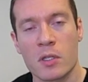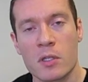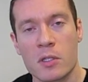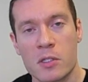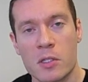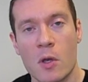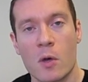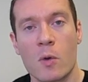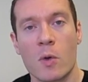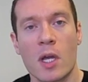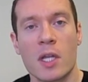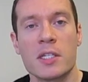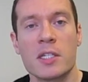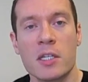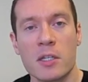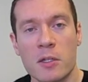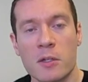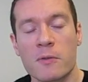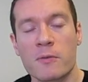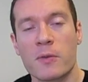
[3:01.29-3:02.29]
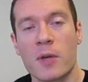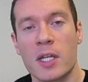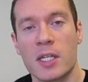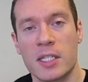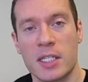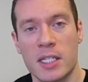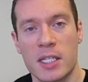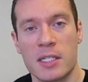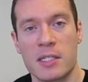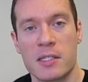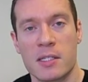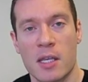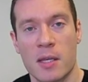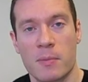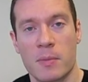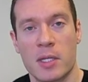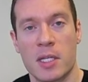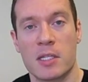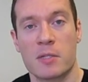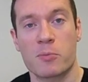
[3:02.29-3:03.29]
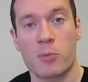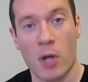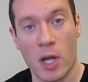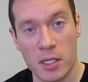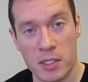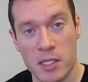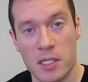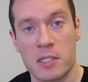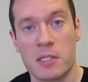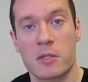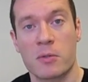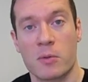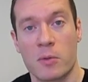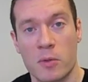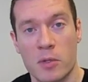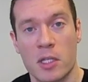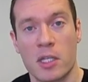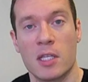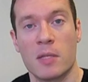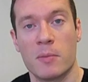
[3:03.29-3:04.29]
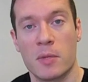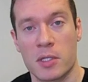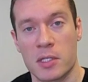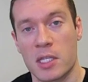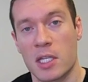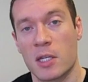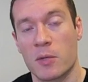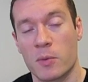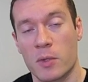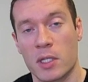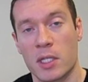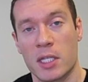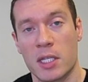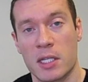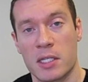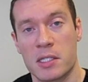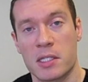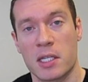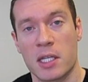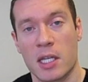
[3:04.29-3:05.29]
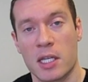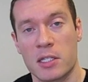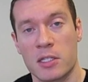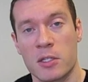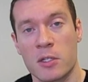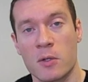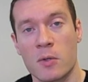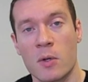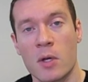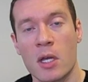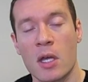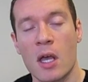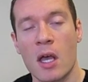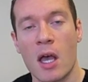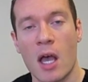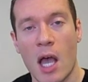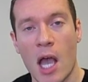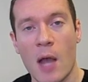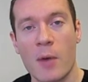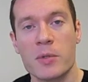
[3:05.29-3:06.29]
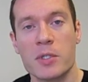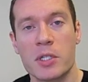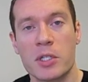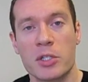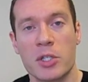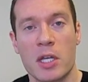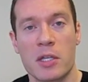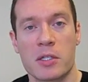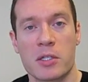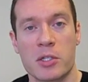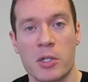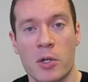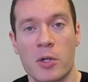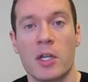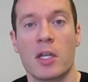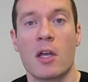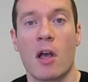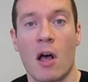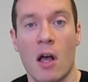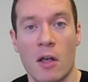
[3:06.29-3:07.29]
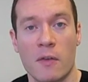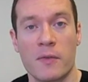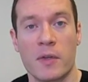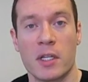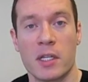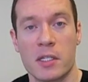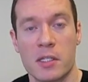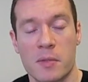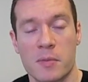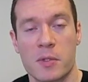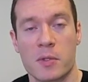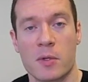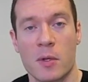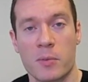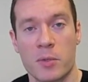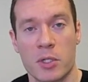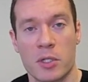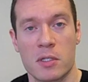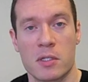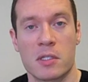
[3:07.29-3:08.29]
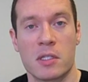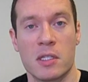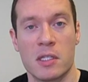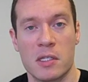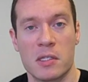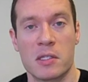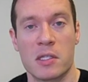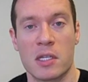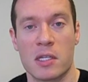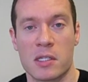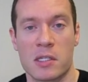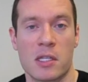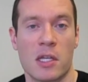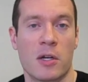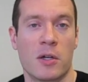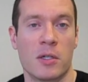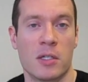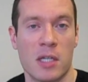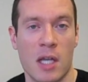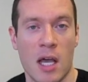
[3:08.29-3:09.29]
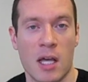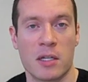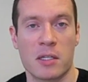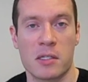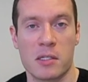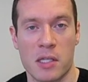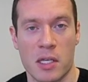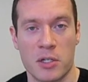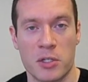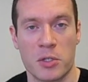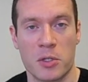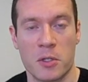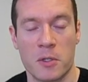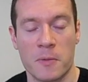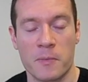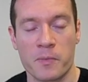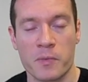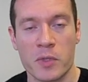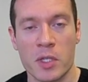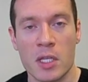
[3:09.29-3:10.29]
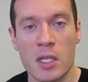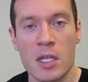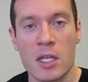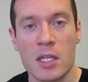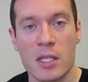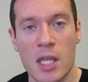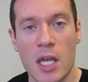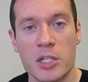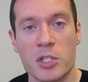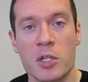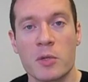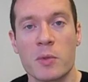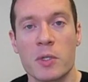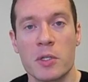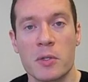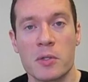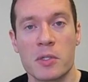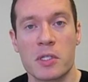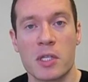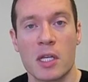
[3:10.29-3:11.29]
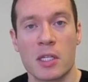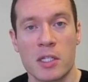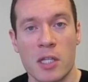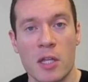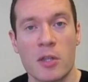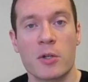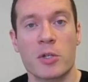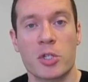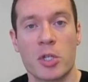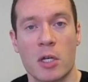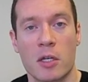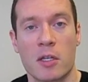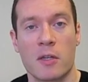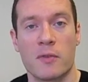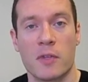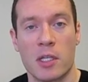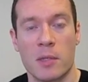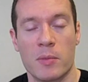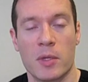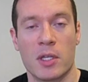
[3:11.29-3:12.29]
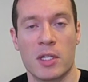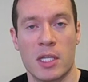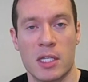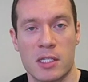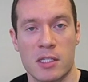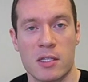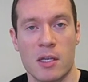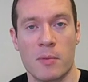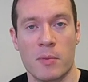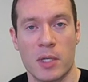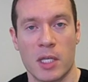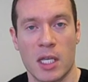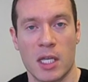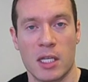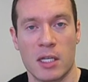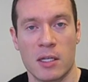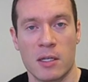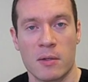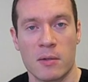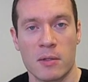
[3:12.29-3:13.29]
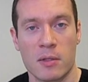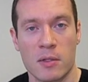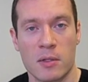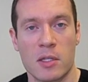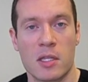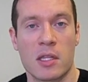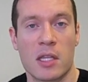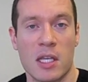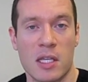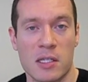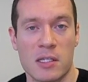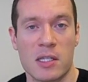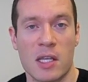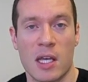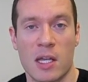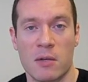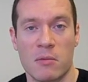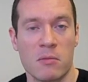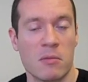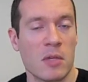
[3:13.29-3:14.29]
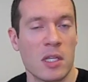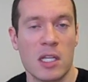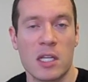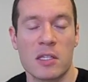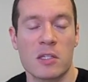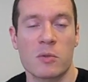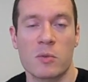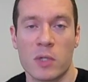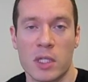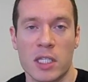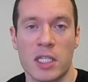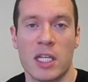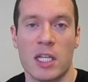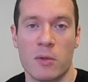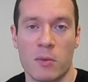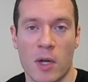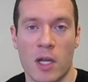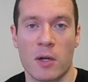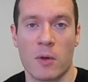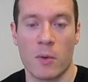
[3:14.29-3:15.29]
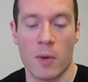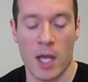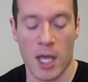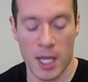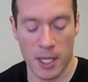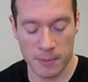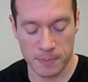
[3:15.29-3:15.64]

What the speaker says: So until your friend needs them and has processed through the emails that he really needs to get to, I would suggest turning off any subscriptions to these things that are not essential. That should reduce another chunk of email that's coming in, the things that he doesn't really need right away.